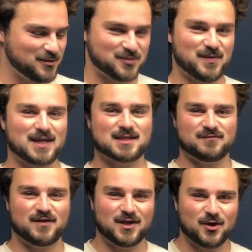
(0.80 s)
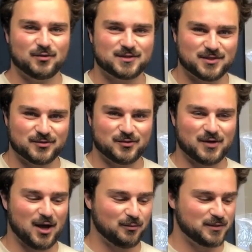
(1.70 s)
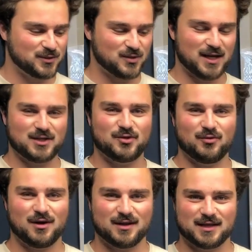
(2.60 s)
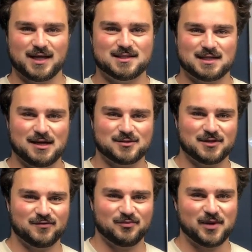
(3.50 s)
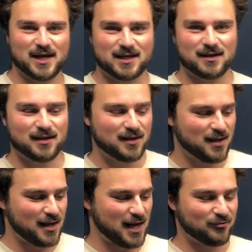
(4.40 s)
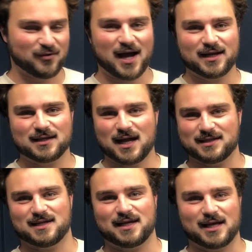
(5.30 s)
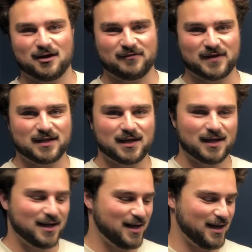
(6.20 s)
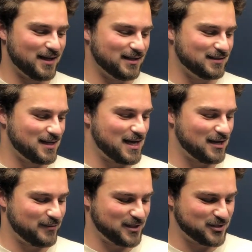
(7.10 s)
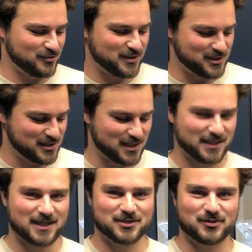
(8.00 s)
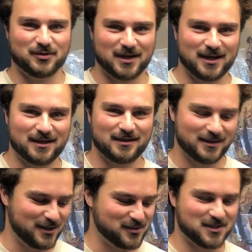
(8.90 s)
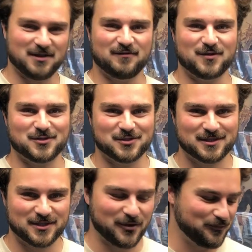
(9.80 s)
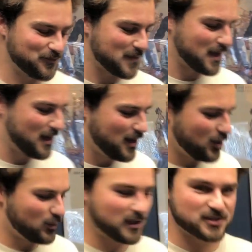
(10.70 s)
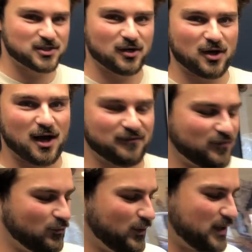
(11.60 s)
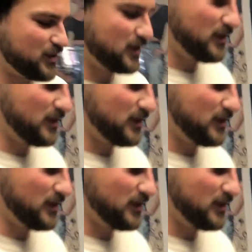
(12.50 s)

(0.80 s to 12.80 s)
just making this video to help train you on the ins and outs of your bike, how to ride it, how to take care of it, and how to make sure that she's going to get you years into the future. So we're going to start off with